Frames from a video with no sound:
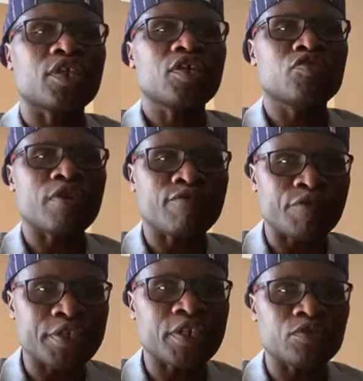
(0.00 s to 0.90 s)
that you
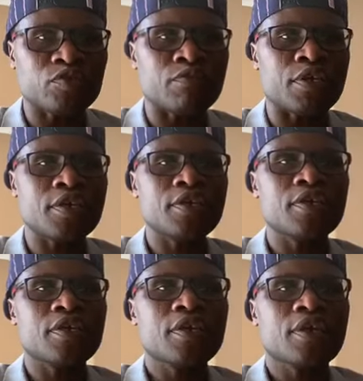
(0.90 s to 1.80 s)
have written to me
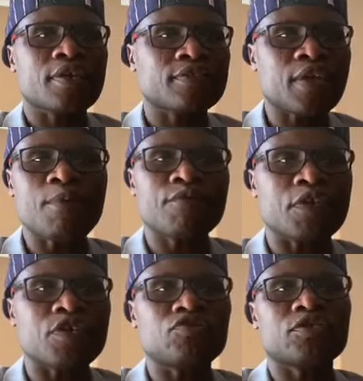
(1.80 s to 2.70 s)
and some
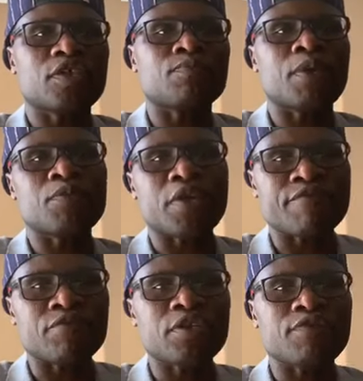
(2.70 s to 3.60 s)
of the issues that maybe
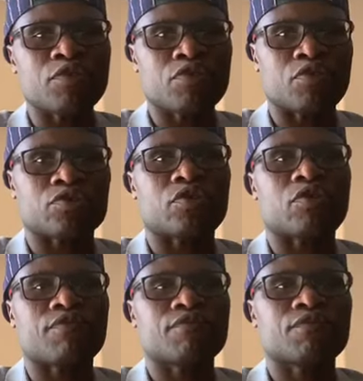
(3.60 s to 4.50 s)
you have not even thought
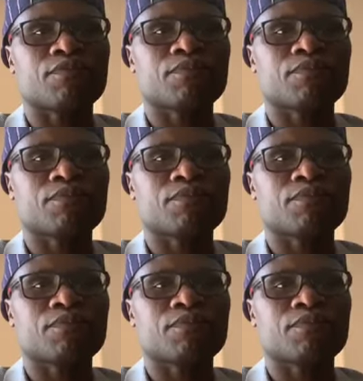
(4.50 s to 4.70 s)
of.